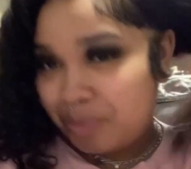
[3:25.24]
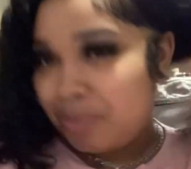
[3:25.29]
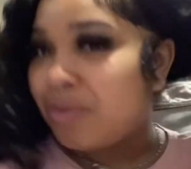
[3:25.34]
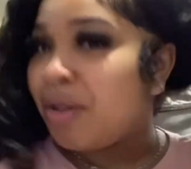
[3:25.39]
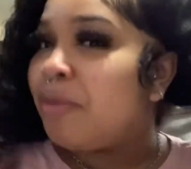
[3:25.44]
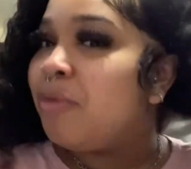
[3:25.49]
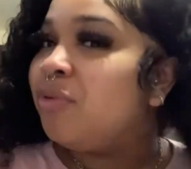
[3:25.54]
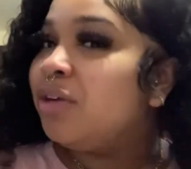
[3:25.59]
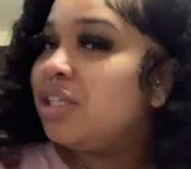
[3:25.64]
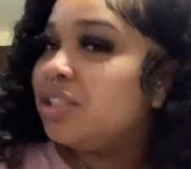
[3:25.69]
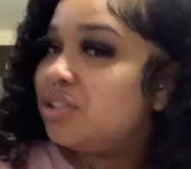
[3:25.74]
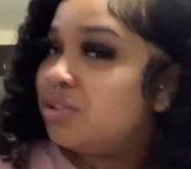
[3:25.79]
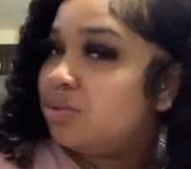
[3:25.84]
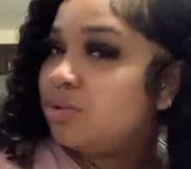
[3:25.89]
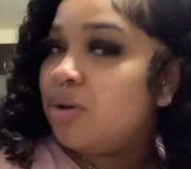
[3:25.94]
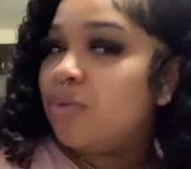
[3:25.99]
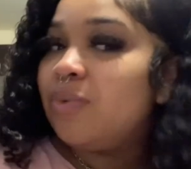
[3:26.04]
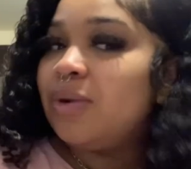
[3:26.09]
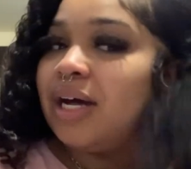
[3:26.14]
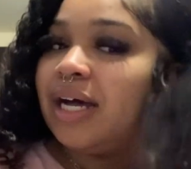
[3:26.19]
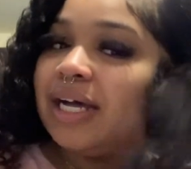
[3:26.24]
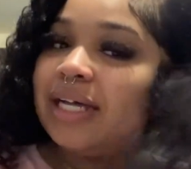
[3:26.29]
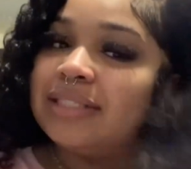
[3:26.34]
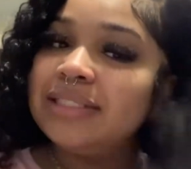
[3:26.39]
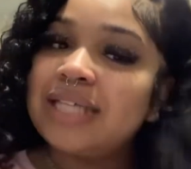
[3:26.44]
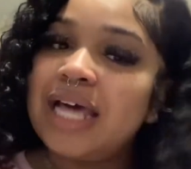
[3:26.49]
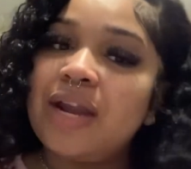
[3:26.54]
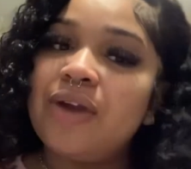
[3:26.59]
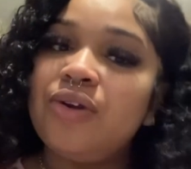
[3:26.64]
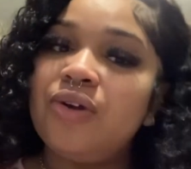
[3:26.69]
With the 2 of Wands,
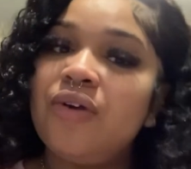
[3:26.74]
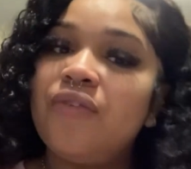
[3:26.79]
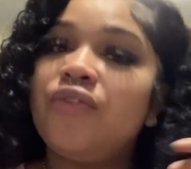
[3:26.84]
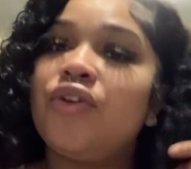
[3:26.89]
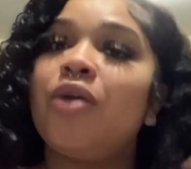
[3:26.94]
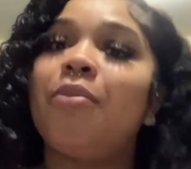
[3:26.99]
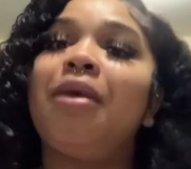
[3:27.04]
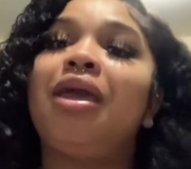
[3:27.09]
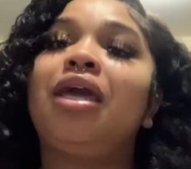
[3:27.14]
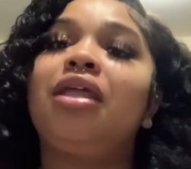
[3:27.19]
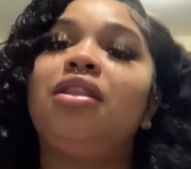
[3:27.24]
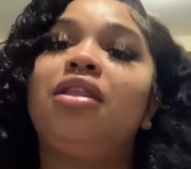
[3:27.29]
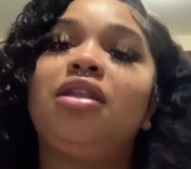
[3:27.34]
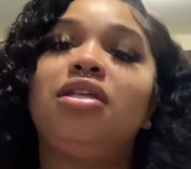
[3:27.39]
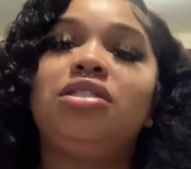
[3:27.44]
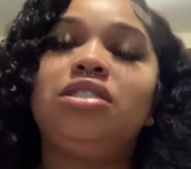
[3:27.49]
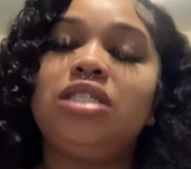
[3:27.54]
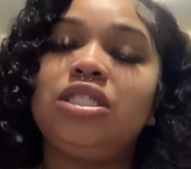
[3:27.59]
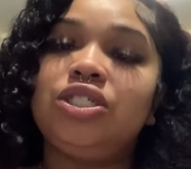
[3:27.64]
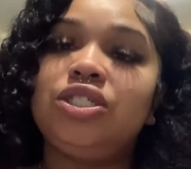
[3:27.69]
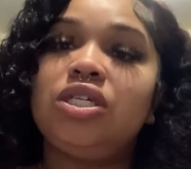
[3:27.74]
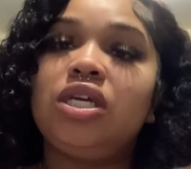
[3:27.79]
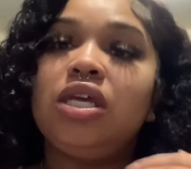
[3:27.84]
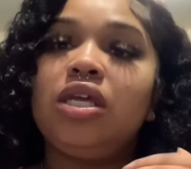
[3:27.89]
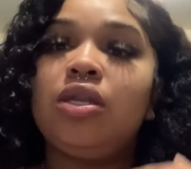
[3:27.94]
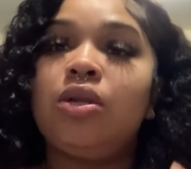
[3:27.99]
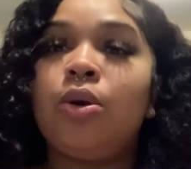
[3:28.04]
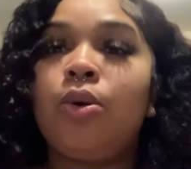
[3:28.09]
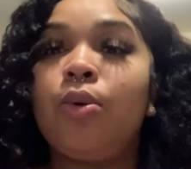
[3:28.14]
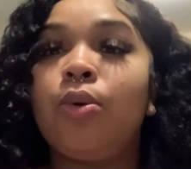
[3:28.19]
I don't know if you're making the
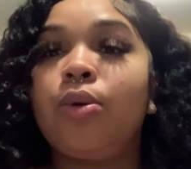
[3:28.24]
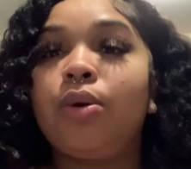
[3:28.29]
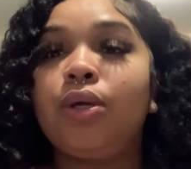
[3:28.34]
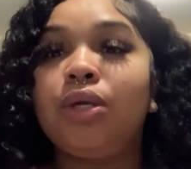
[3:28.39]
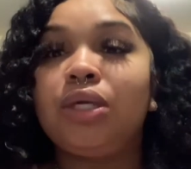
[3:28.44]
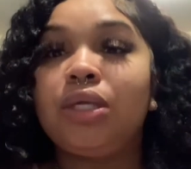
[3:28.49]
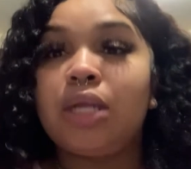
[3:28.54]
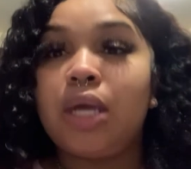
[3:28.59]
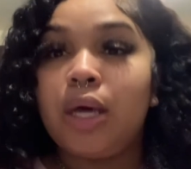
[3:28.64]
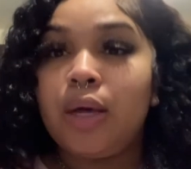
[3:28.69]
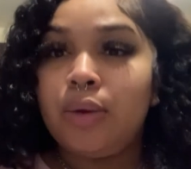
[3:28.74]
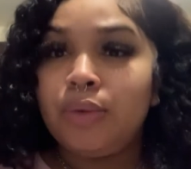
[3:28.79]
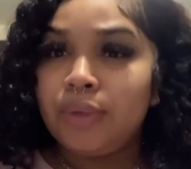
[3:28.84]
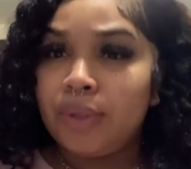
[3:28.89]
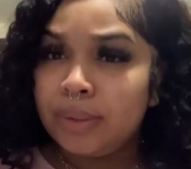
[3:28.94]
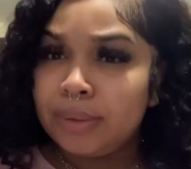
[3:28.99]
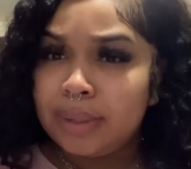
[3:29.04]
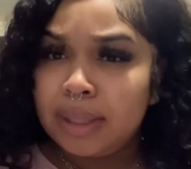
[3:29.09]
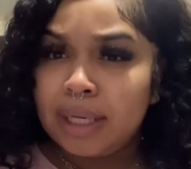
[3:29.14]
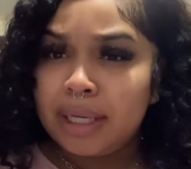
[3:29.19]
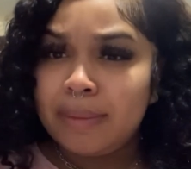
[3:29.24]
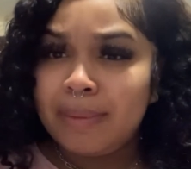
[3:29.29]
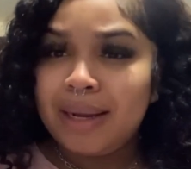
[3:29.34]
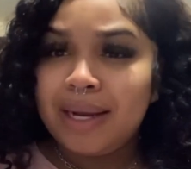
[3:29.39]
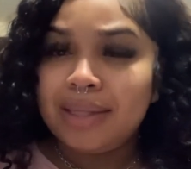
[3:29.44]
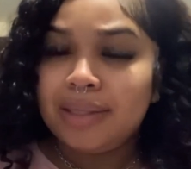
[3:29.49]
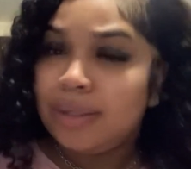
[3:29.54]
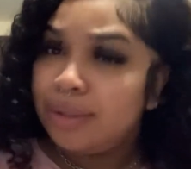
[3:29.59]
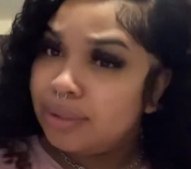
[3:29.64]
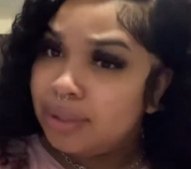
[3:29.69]
decision, or you know, you're thinking about
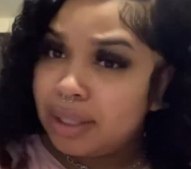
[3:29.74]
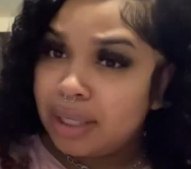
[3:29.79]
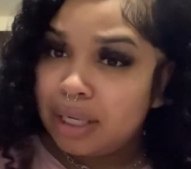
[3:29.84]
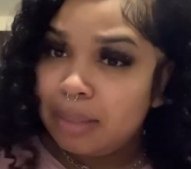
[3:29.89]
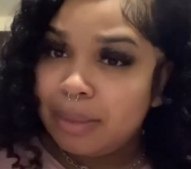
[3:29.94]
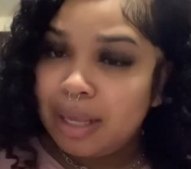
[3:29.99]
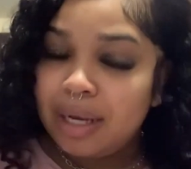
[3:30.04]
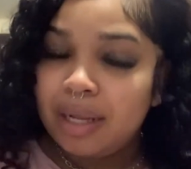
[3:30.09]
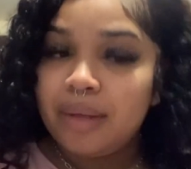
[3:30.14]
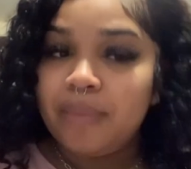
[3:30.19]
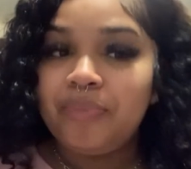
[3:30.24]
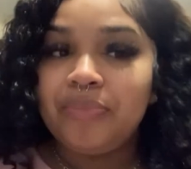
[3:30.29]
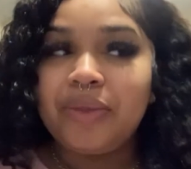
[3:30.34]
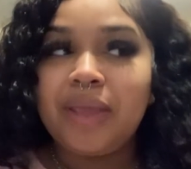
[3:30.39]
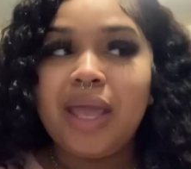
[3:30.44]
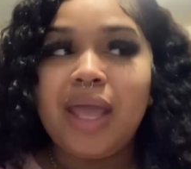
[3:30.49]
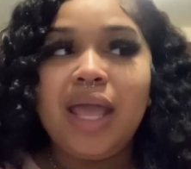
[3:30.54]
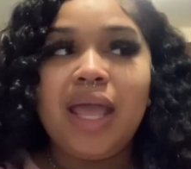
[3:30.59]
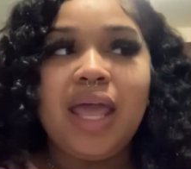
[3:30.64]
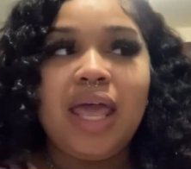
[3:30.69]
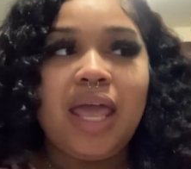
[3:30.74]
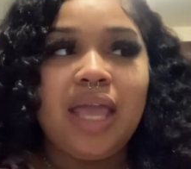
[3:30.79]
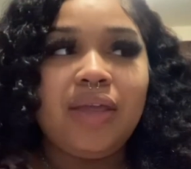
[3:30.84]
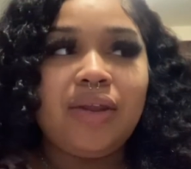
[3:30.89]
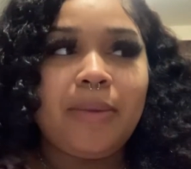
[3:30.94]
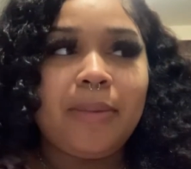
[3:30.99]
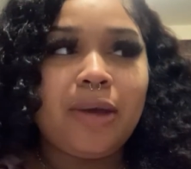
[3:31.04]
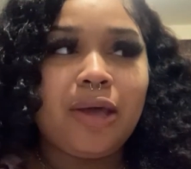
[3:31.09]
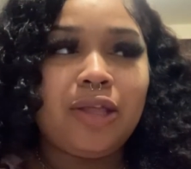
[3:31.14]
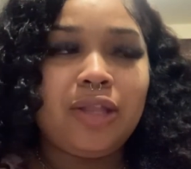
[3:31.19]
it, they're thinking about it. And, you
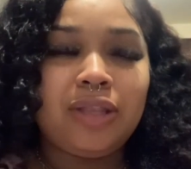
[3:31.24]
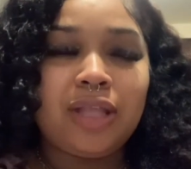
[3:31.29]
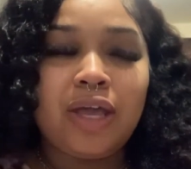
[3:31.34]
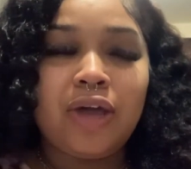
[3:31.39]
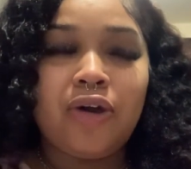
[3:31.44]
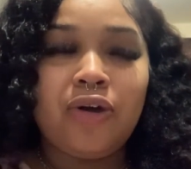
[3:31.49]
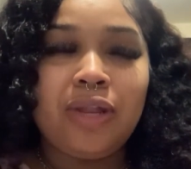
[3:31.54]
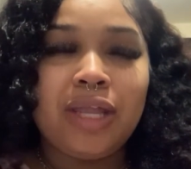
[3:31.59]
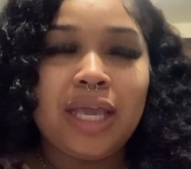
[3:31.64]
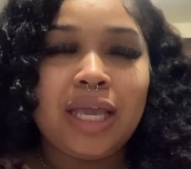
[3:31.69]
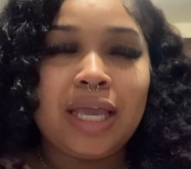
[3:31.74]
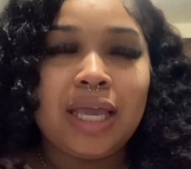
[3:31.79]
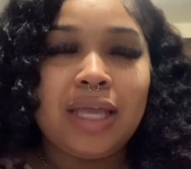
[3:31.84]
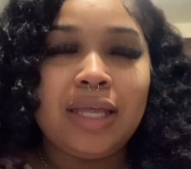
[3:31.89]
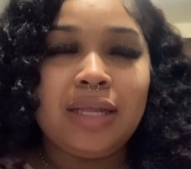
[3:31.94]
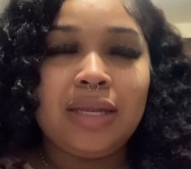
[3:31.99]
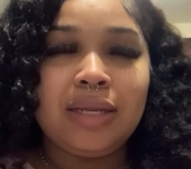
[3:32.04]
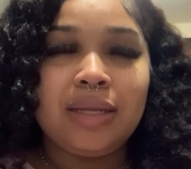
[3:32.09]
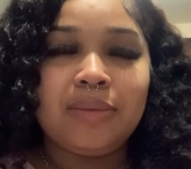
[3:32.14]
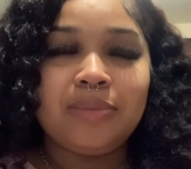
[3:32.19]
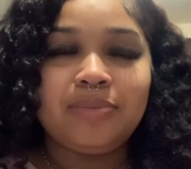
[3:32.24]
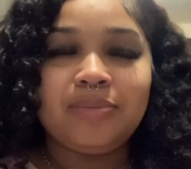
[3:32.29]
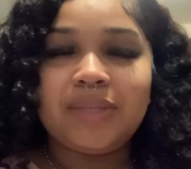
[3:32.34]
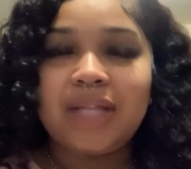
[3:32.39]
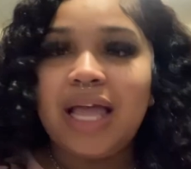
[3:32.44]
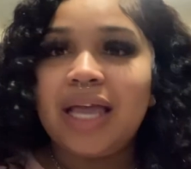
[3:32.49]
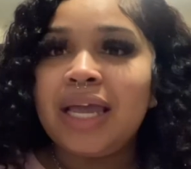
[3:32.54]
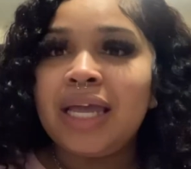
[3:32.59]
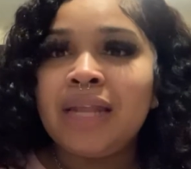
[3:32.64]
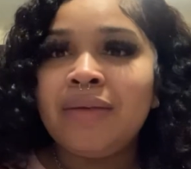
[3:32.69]
know, they go like, and
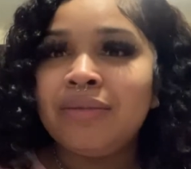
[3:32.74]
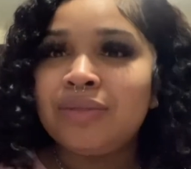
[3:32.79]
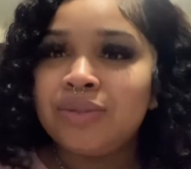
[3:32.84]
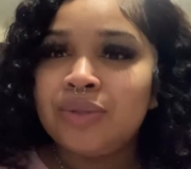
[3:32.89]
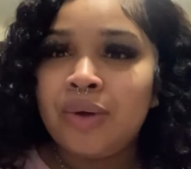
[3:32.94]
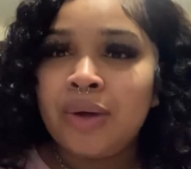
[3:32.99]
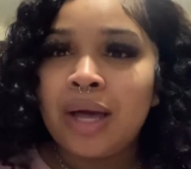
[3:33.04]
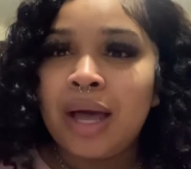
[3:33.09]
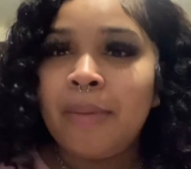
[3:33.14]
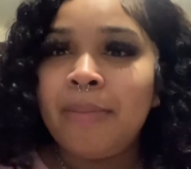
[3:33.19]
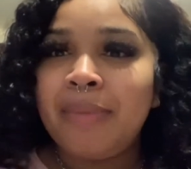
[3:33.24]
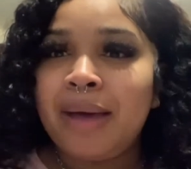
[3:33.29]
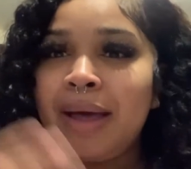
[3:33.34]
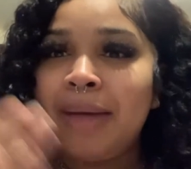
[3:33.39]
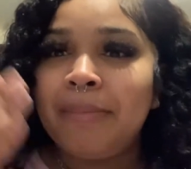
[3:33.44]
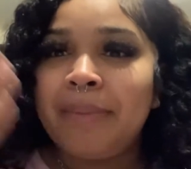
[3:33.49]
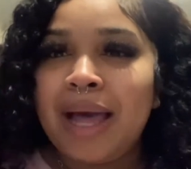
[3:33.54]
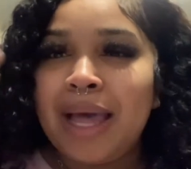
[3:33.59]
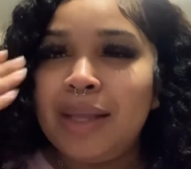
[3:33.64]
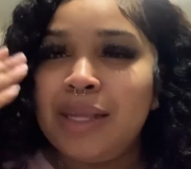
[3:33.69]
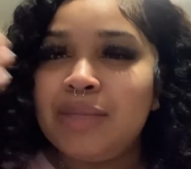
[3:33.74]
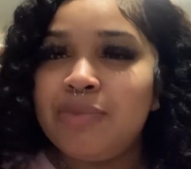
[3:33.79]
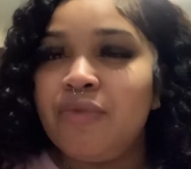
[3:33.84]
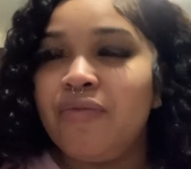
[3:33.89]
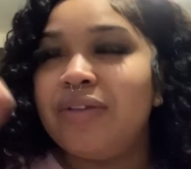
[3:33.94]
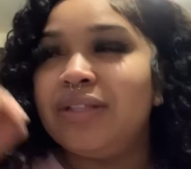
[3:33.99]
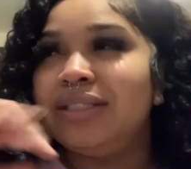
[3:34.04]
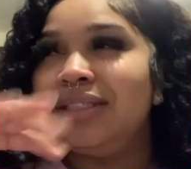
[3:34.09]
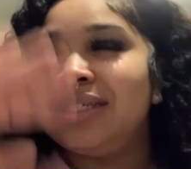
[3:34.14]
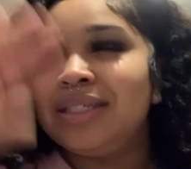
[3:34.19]
I can't even talk. My mind is
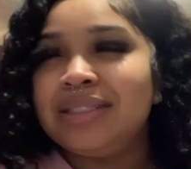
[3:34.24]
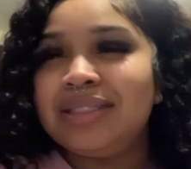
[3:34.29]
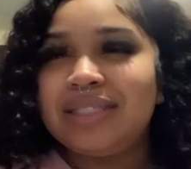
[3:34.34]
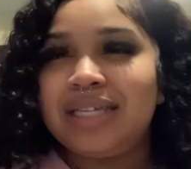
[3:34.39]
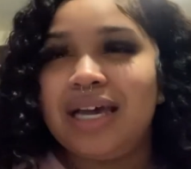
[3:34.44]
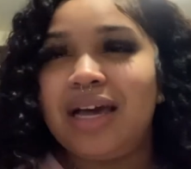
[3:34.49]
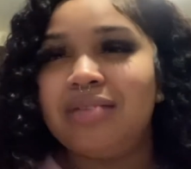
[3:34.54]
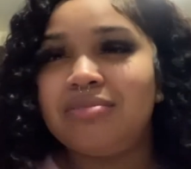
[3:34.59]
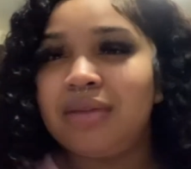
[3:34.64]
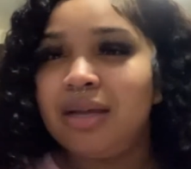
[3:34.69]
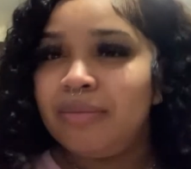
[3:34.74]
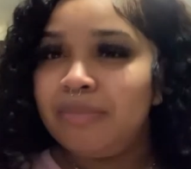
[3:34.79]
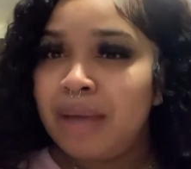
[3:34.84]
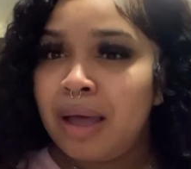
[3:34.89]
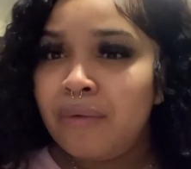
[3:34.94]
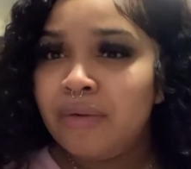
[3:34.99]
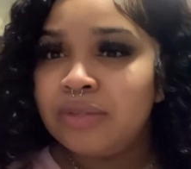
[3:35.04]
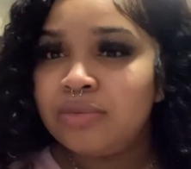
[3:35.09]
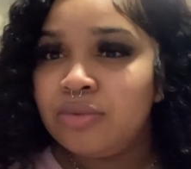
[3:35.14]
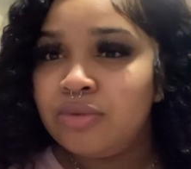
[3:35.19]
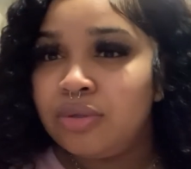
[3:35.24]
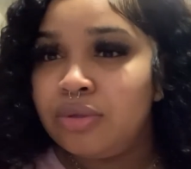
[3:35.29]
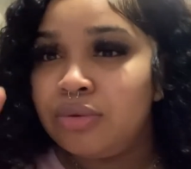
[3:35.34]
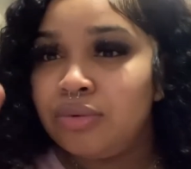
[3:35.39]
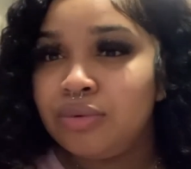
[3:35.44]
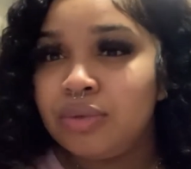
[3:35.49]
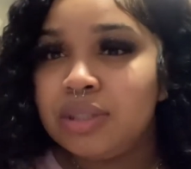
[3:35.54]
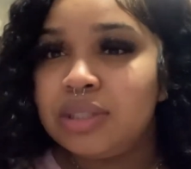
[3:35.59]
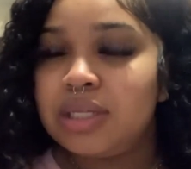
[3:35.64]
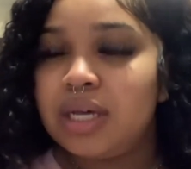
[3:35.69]
moving 10 times, my mouth is moving
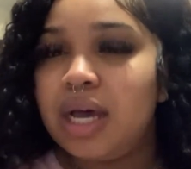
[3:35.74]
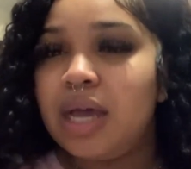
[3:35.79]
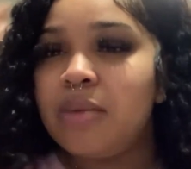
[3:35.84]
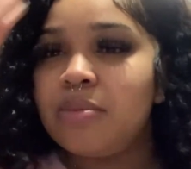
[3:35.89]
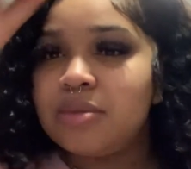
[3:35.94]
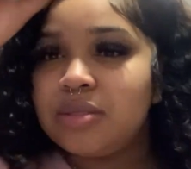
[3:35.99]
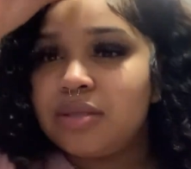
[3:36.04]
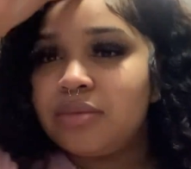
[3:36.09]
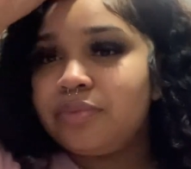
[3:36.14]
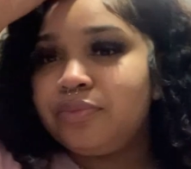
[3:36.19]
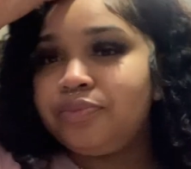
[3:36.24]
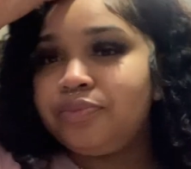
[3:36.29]
3 times.